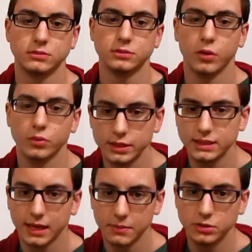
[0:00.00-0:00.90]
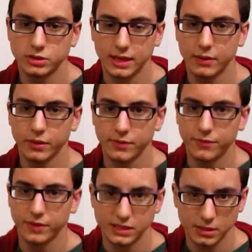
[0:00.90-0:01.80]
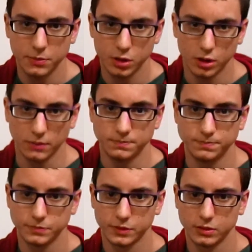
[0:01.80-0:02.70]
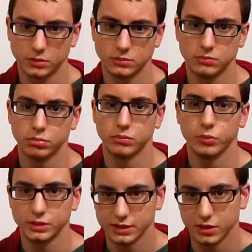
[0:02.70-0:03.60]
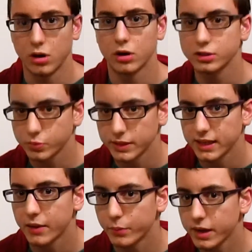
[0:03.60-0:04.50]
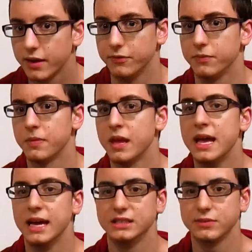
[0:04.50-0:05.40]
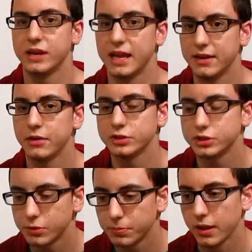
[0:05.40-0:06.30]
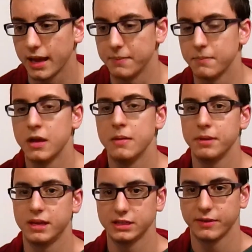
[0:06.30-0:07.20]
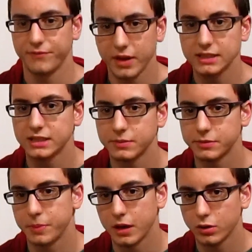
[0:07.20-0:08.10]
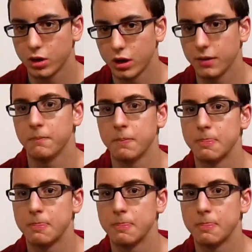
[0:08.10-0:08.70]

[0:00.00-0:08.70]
the only time you should get rid of a face-up card, which is the hardest one to get rid of, is if it hinders your play. Because a face-up spell card